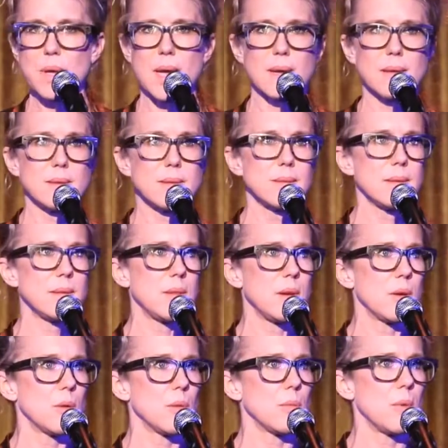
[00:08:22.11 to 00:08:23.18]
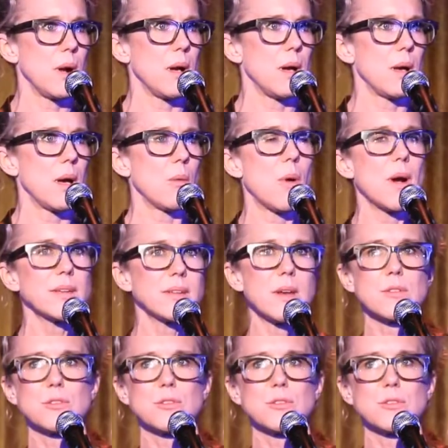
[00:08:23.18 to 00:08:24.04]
and I walked in.